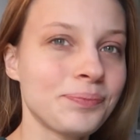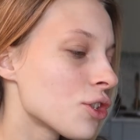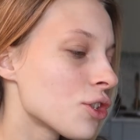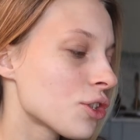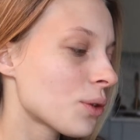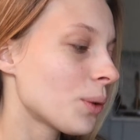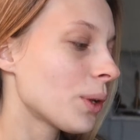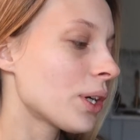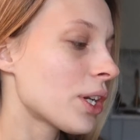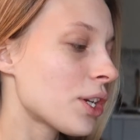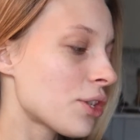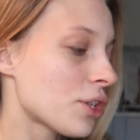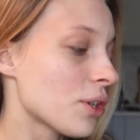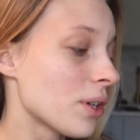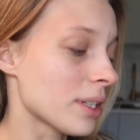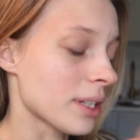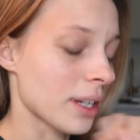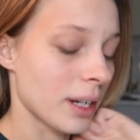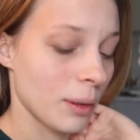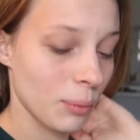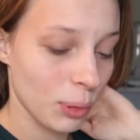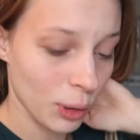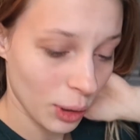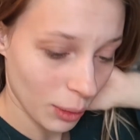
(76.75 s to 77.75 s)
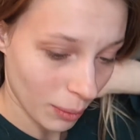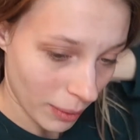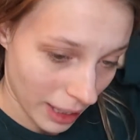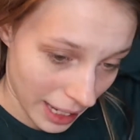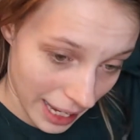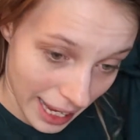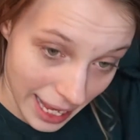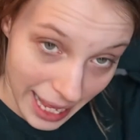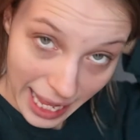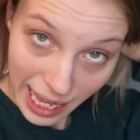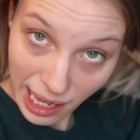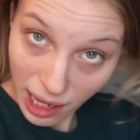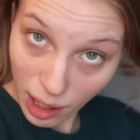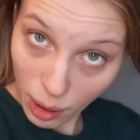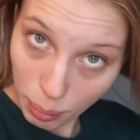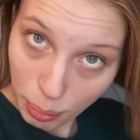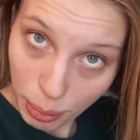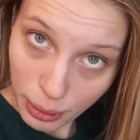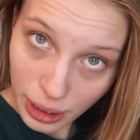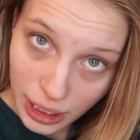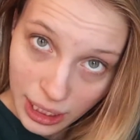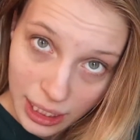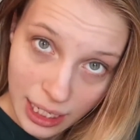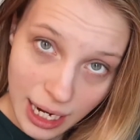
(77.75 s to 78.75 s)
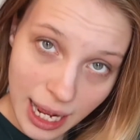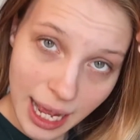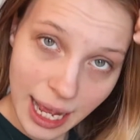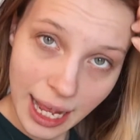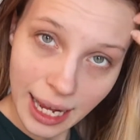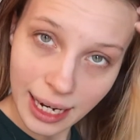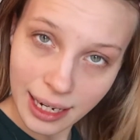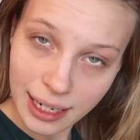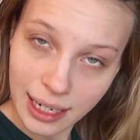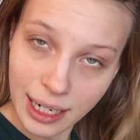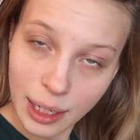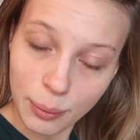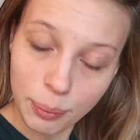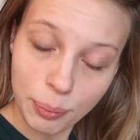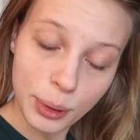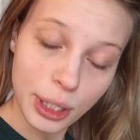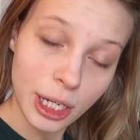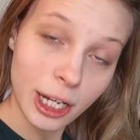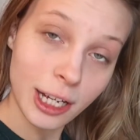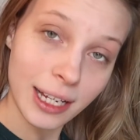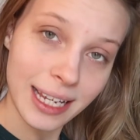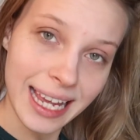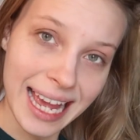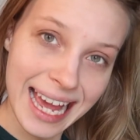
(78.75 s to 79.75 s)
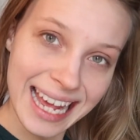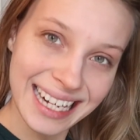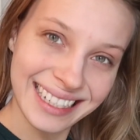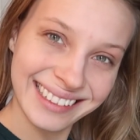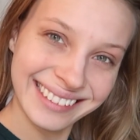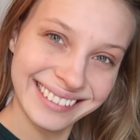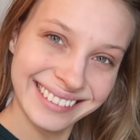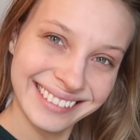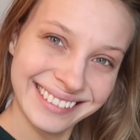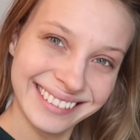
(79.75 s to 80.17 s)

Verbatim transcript: So what I'm gonna do is I'm gonna put my hair up in a hair clip again.